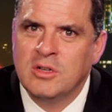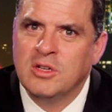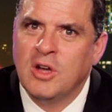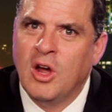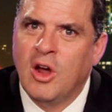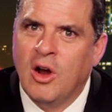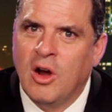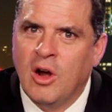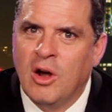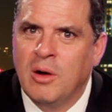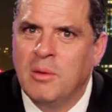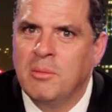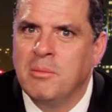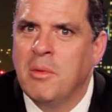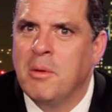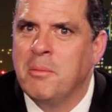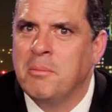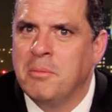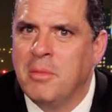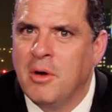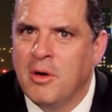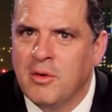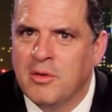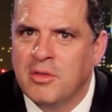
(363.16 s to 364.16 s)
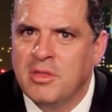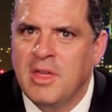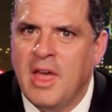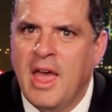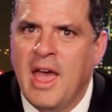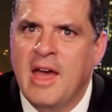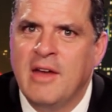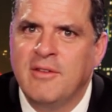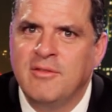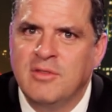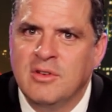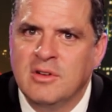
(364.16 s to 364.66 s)
to arm both
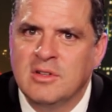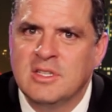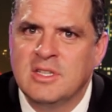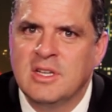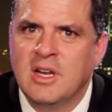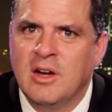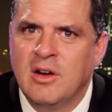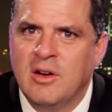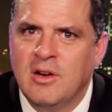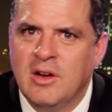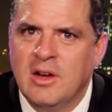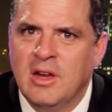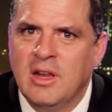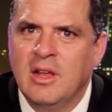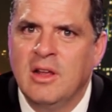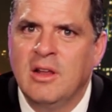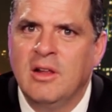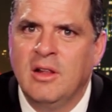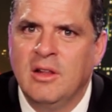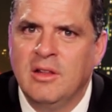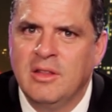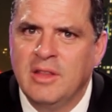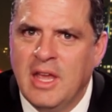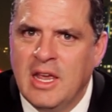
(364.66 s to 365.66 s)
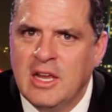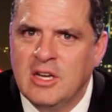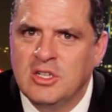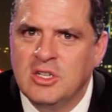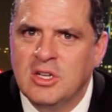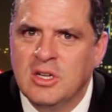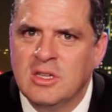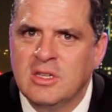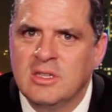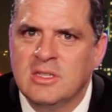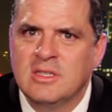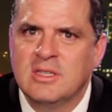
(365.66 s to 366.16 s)
adversarial
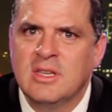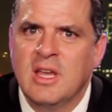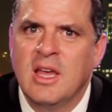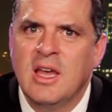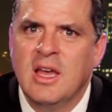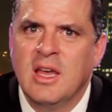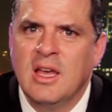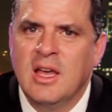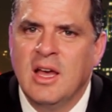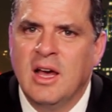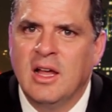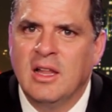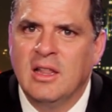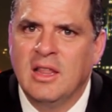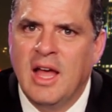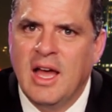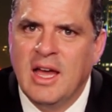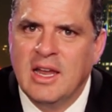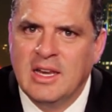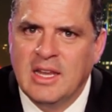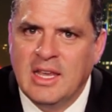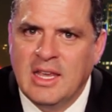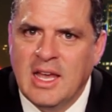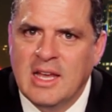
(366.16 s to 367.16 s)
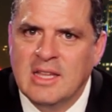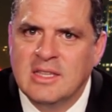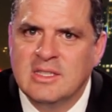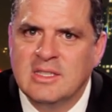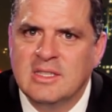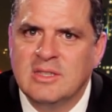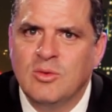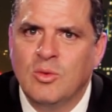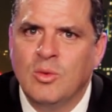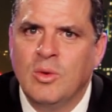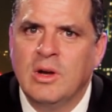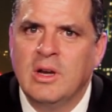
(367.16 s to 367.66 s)
nations allied
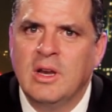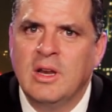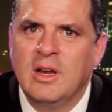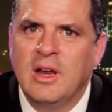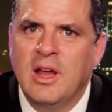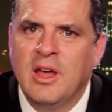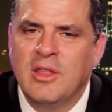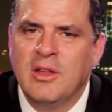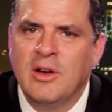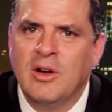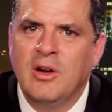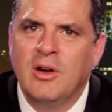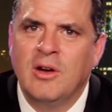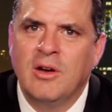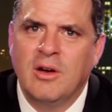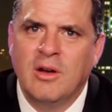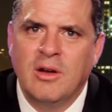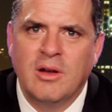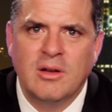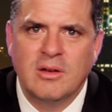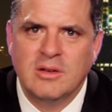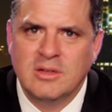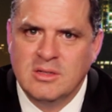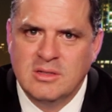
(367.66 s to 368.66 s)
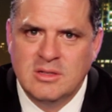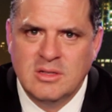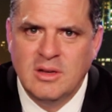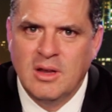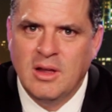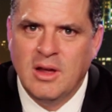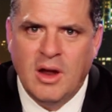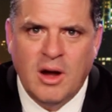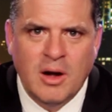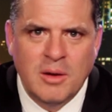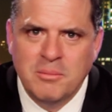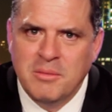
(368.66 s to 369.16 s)
against one another, to
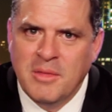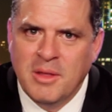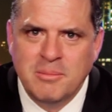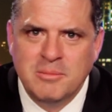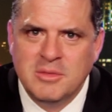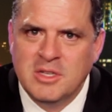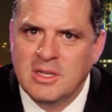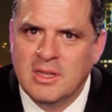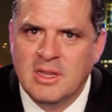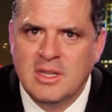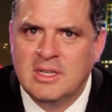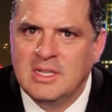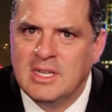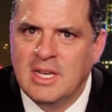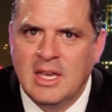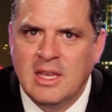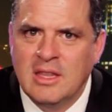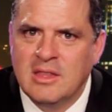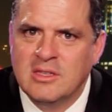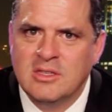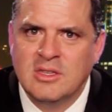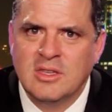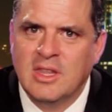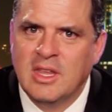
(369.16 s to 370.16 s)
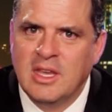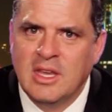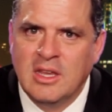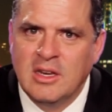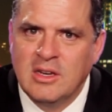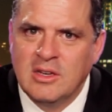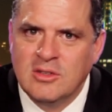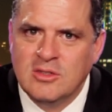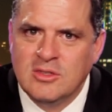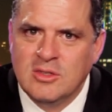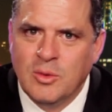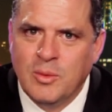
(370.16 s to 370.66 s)
arm them to the teeth so they can
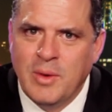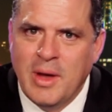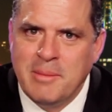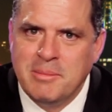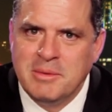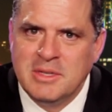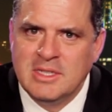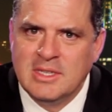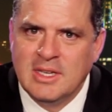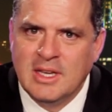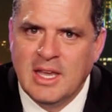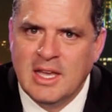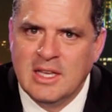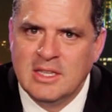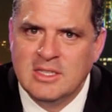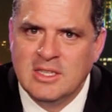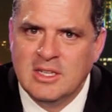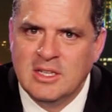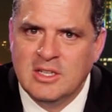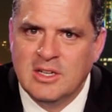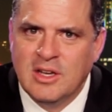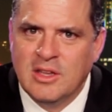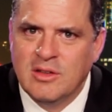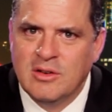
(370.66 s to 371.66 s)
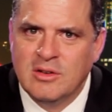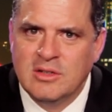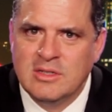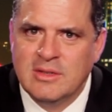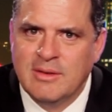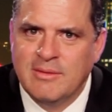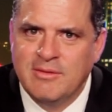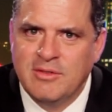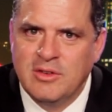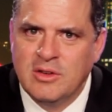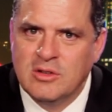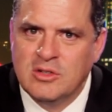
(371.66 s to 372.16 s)
use the weapons against each other at
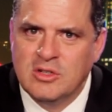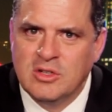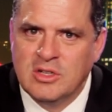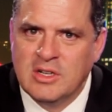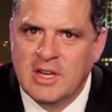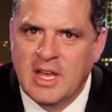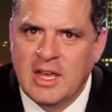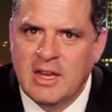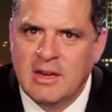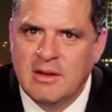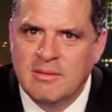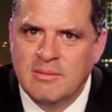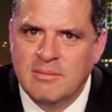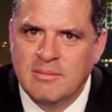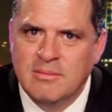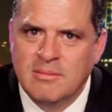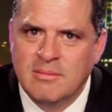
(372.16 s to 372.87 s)
some future date?